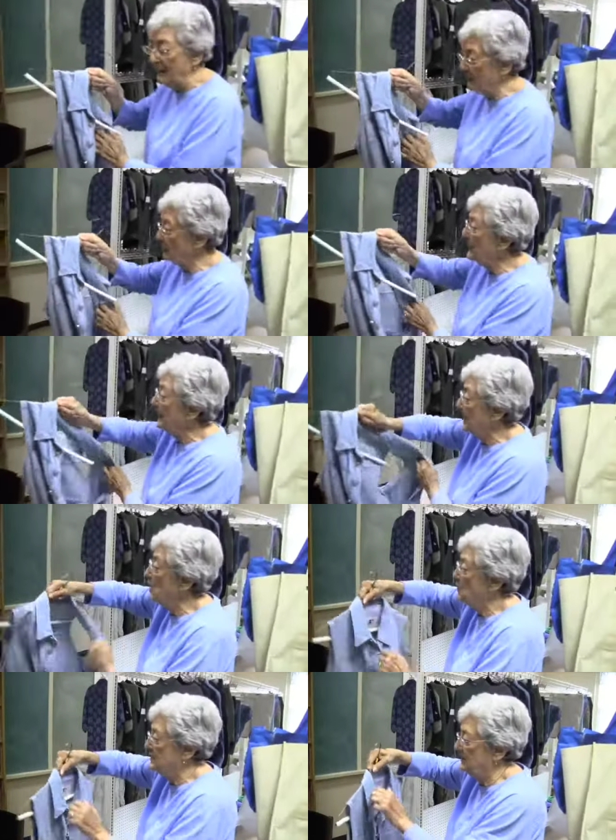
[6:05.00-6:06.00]
people really
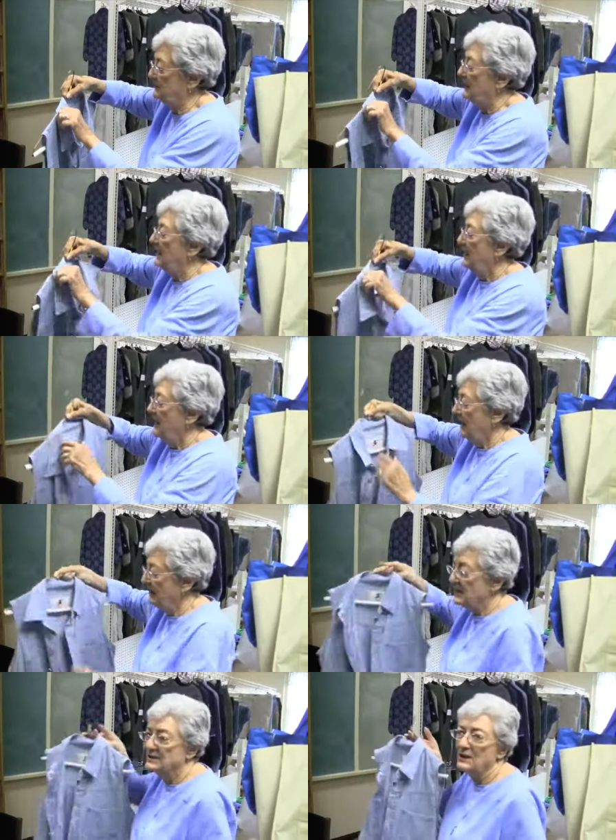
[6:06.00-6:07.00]
use it. Yeah.
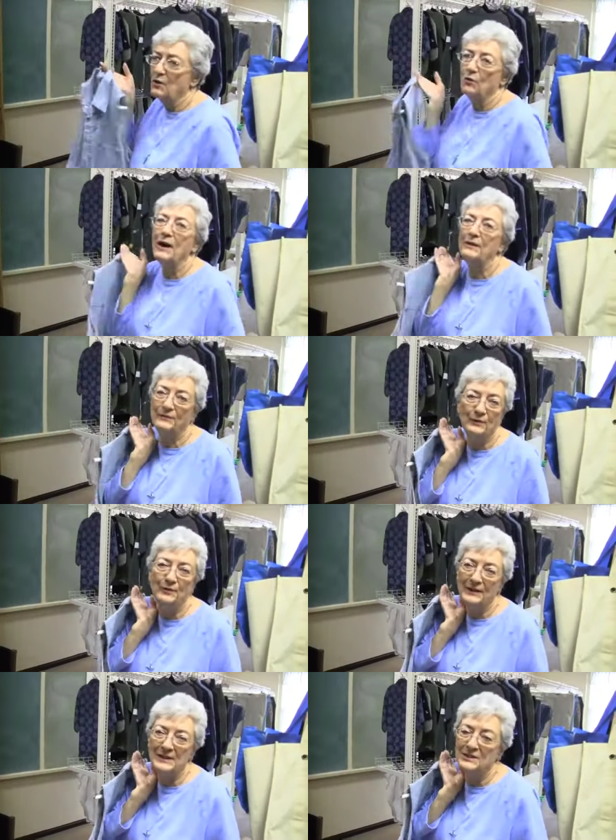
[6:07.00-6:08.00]
And they're so grateful
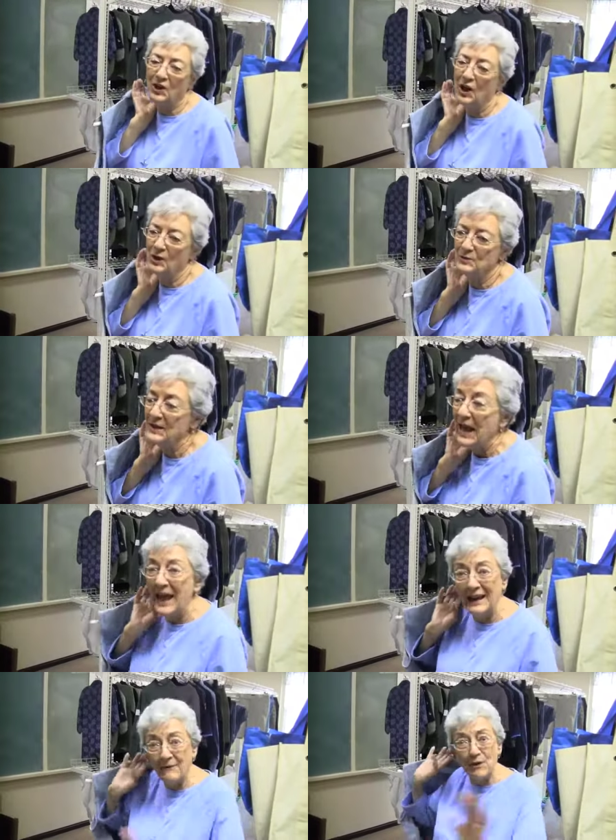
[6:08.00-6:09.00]
for these clothes.
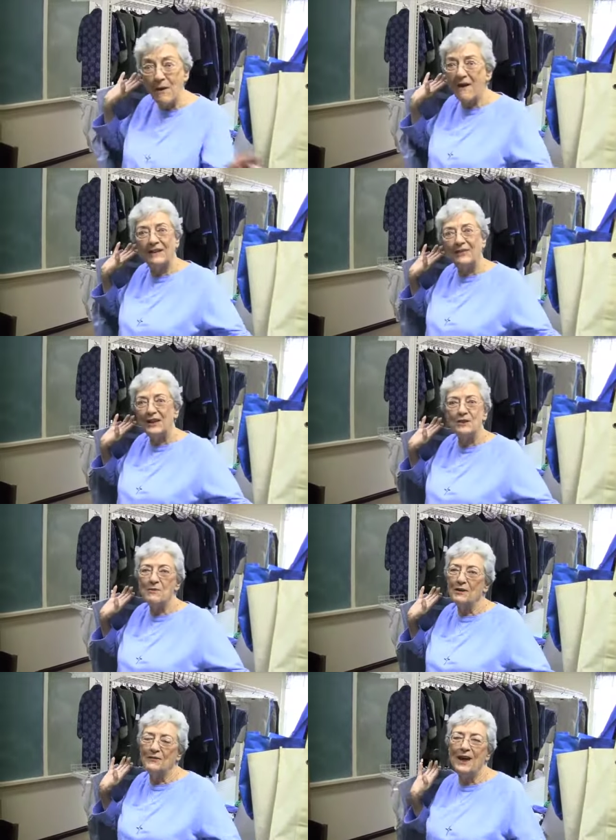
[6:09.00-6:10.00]
And if you have anything you
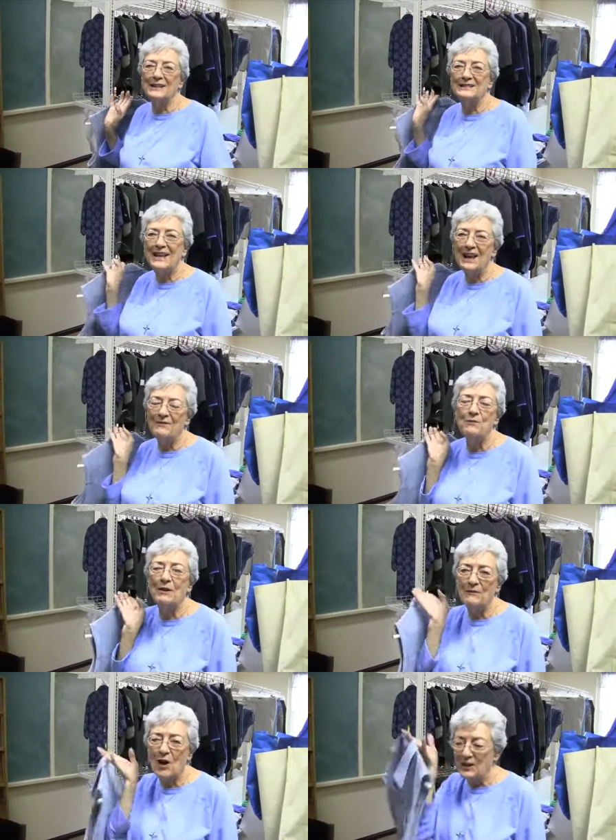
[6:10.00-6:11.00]
want to volunteer, if you
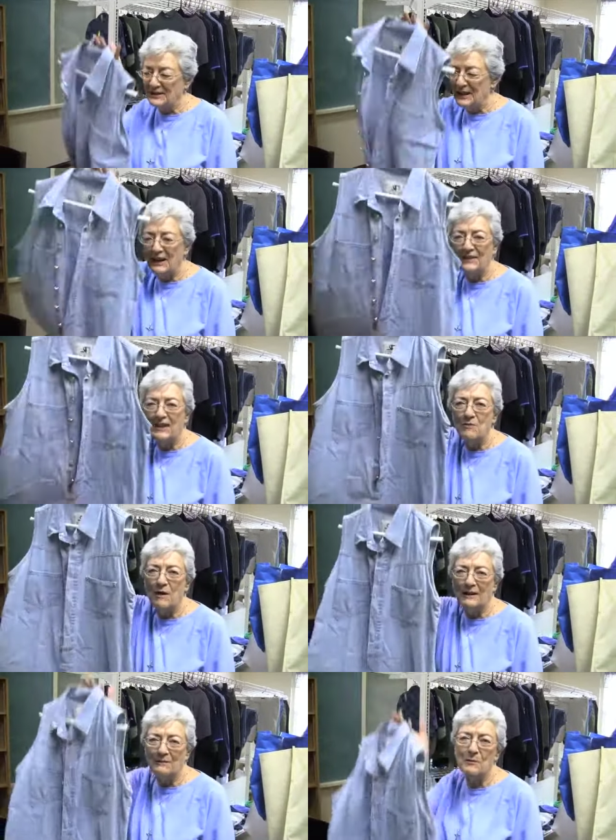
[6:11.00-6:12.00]
want to want volunteer, anything you
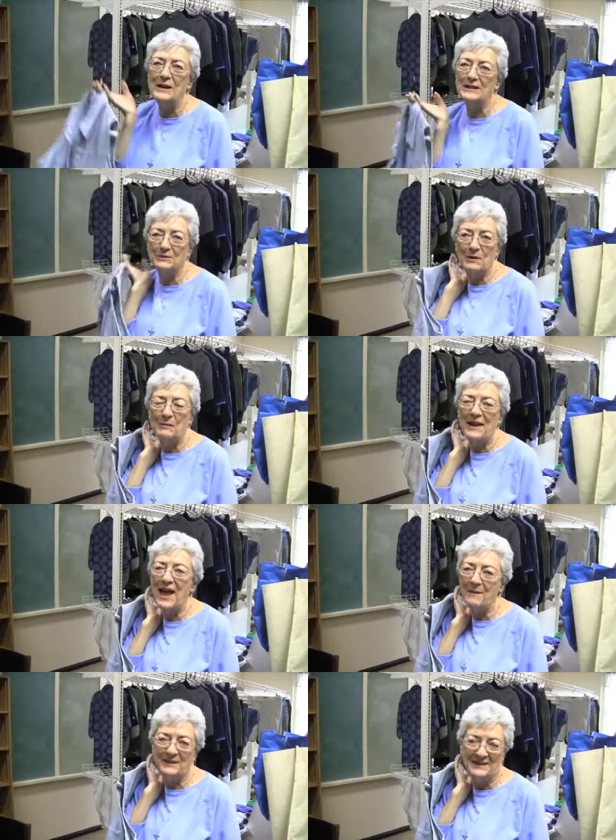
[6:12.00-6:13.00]
want to bring us, we'll be
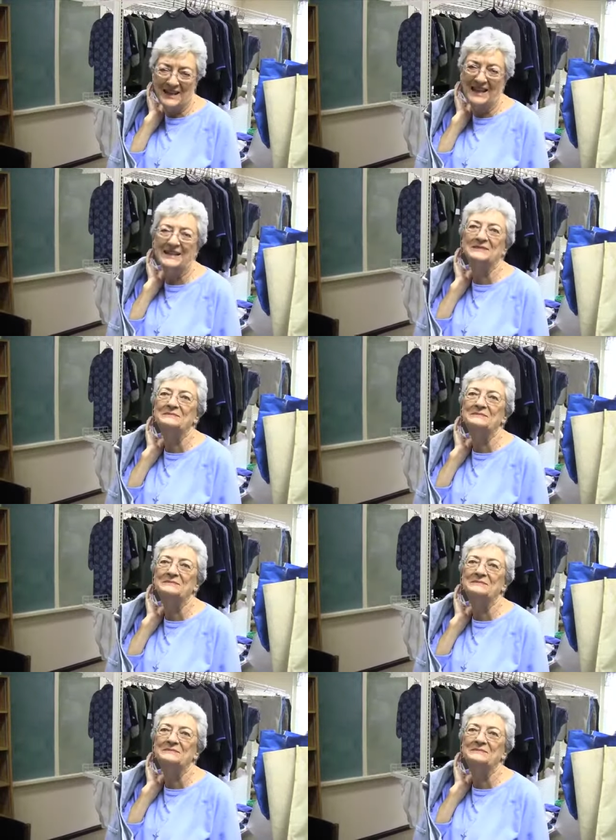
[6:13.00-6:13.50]
happy to take it.